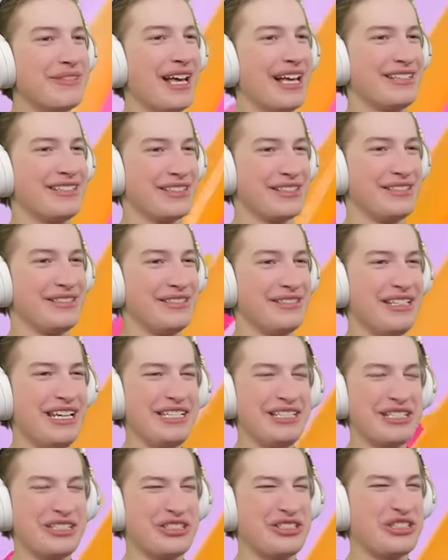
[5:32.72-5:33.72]
That's a, She
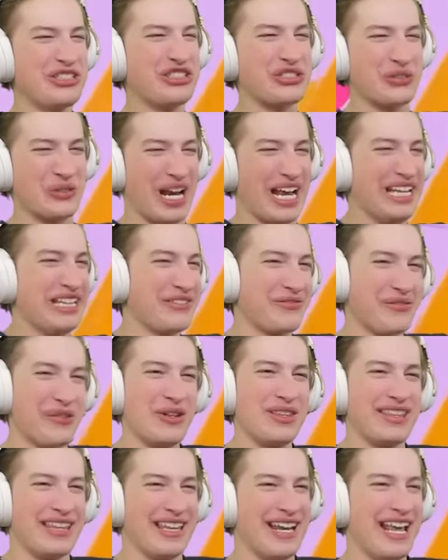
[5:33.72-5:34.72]
just
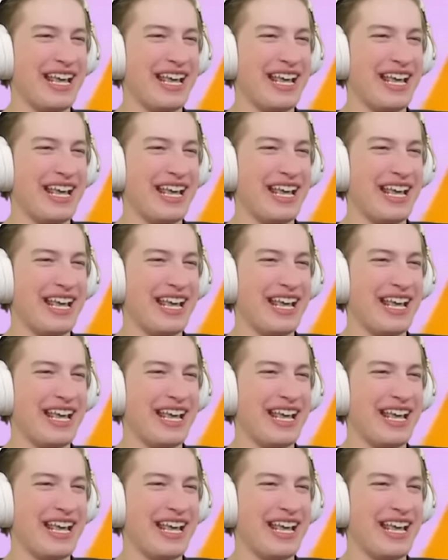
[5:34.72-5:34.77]
transferred to the